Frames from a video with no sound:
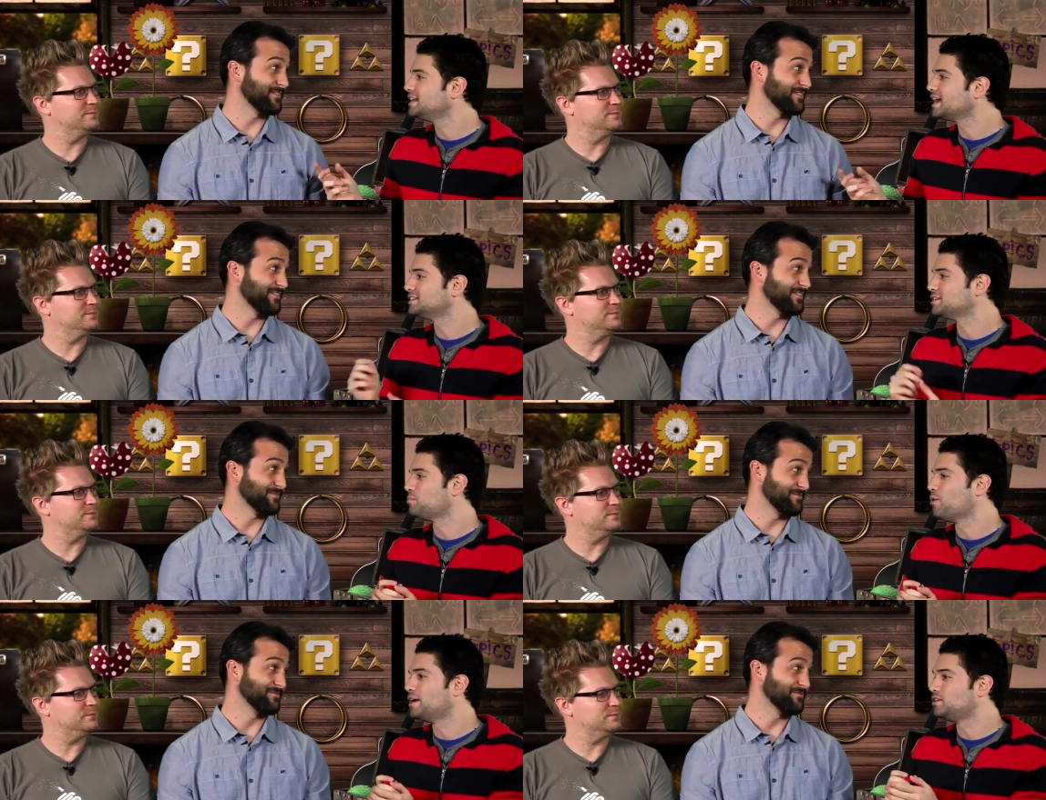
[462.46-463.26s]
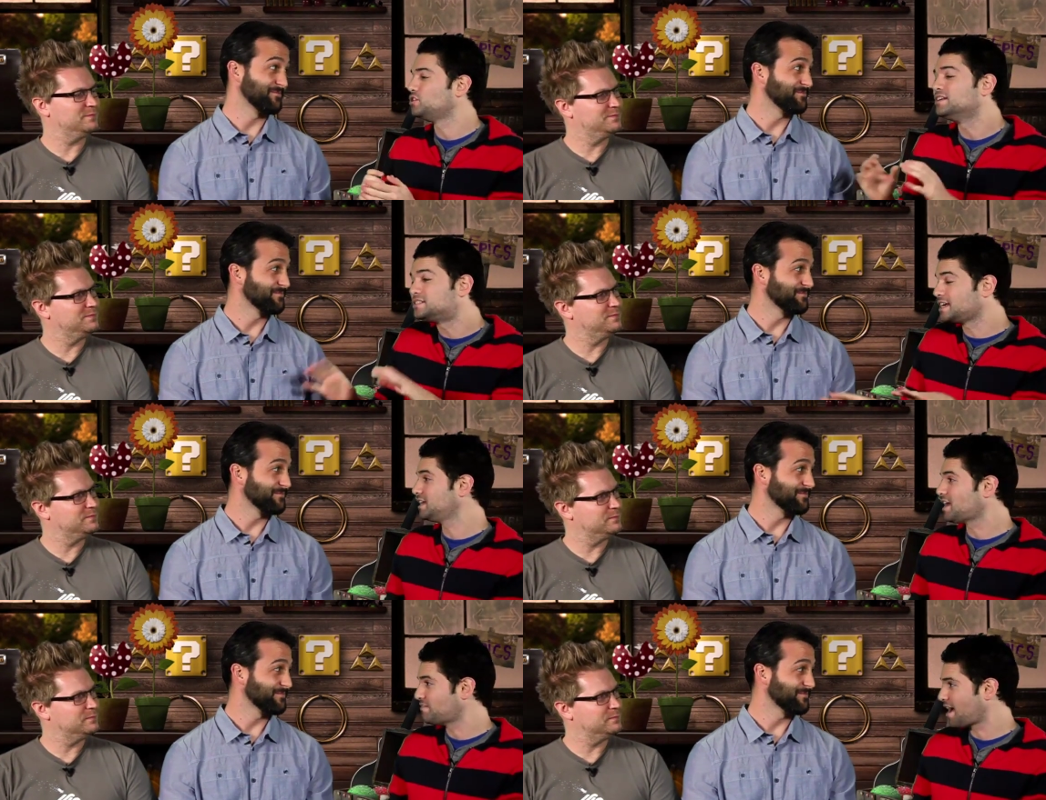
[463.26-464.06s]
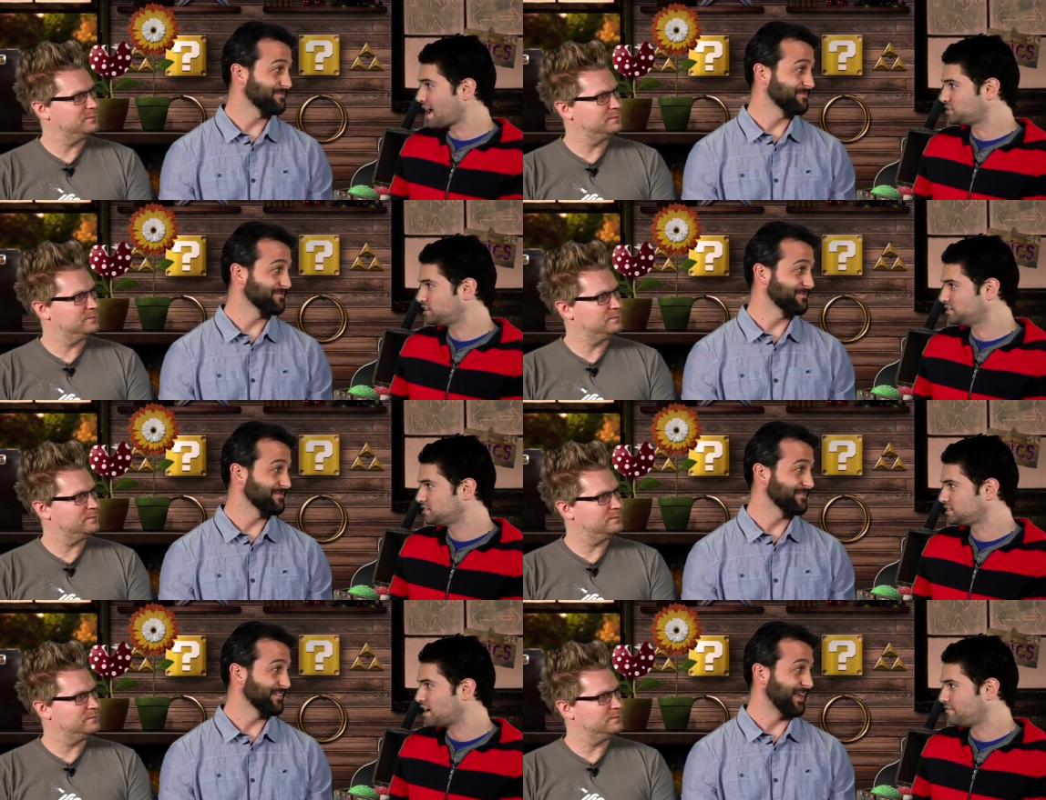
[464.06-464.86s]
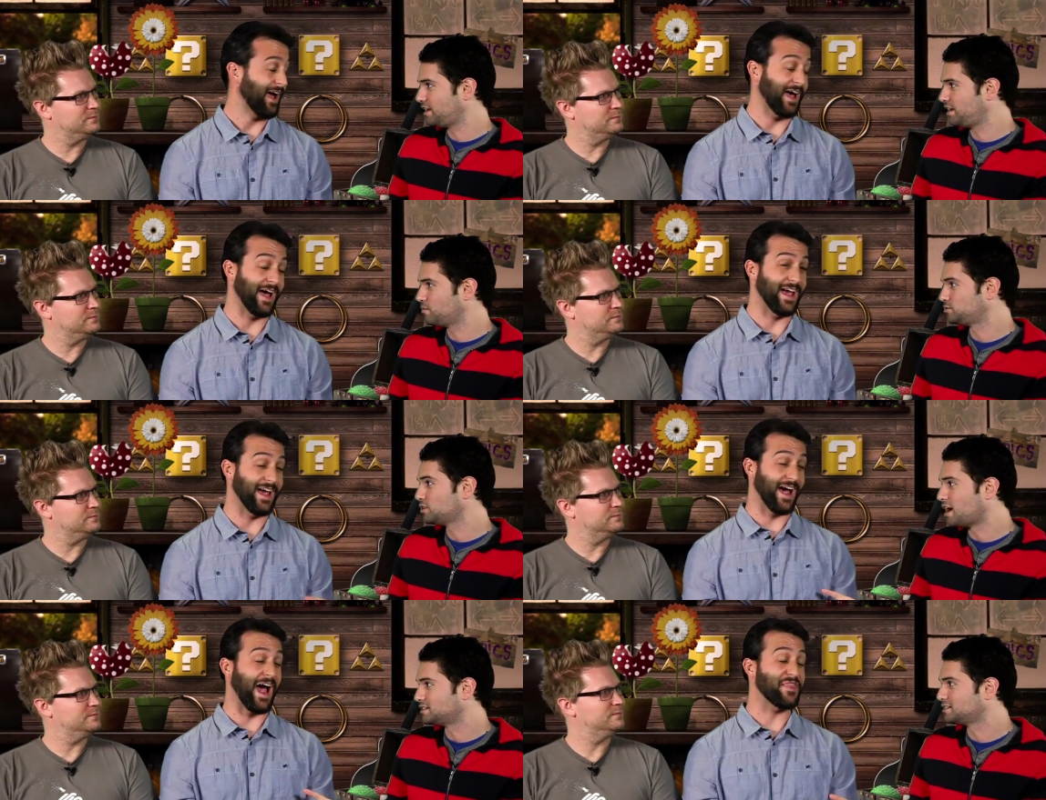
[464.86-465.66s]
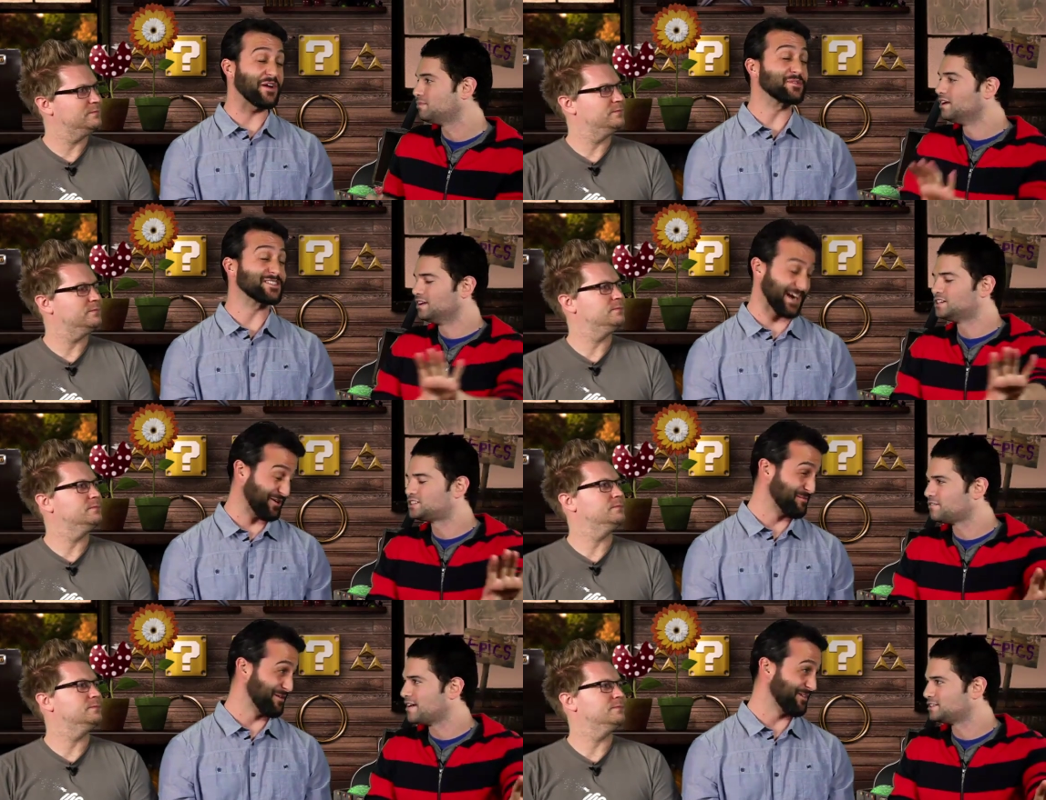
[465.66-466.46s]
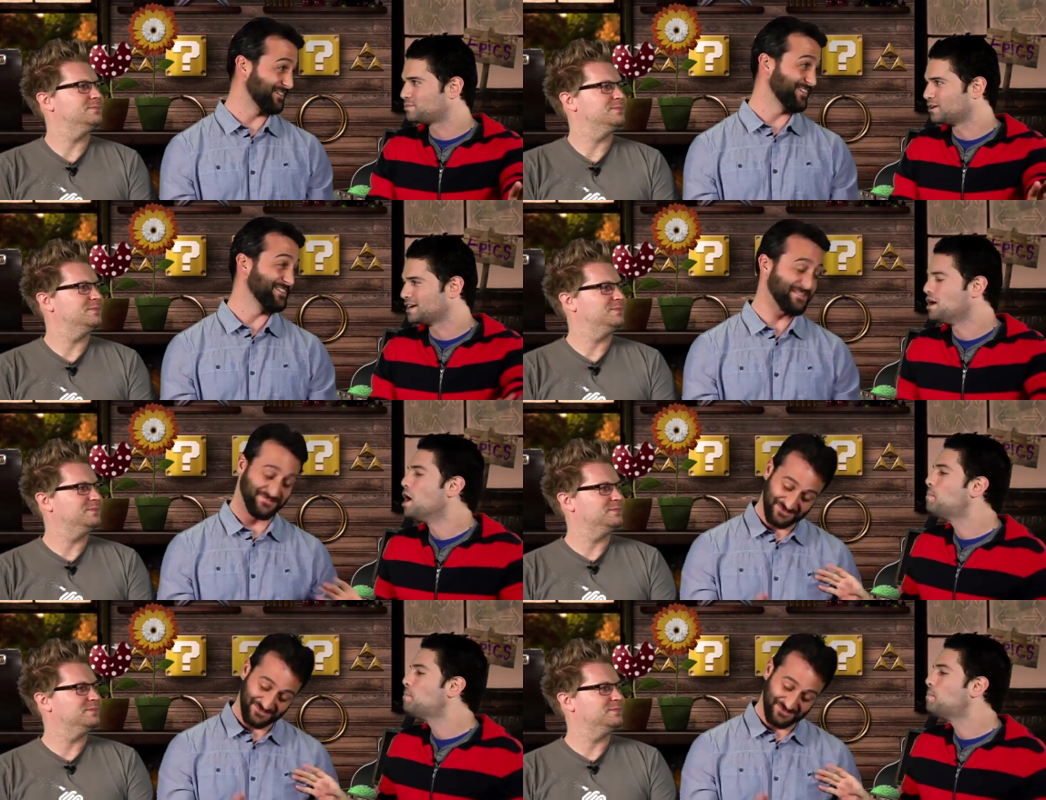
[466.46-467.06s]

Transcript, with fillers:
Speaker 1: get to the point. You didn't see any live action stuff in it, which was awesome. I thought it was terrible. Just a defensive prototype.